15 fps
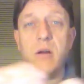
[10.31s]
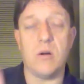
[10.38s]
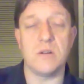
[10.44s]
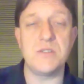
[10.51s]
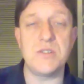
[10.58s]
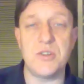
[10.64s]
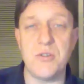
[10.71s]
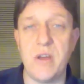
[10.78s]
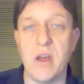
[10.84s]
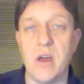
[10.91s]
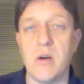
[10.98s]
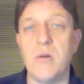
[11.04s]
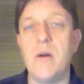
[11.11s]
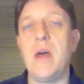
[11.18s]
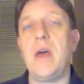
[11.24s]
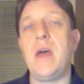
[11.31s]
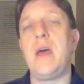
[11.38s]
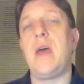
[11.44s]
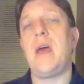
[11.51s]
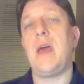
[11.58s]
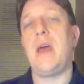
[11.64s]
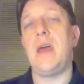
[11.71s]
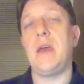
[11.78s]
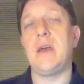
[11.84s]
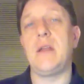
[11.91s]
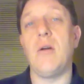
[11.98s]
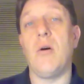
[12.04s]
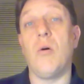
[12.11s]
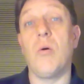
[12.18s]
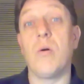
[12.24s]
RStudio
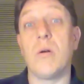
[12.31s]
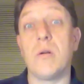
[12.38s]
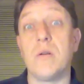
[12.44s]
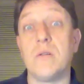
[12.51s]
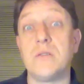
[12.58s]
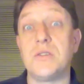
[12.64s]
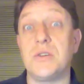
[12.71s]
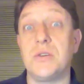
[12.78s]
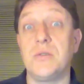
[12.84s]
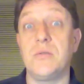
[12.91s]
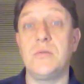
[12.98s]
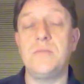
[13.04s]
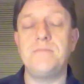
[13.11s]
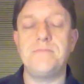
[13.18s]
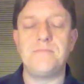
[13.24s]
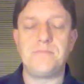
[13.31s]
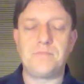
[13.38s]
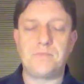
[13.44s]
in order to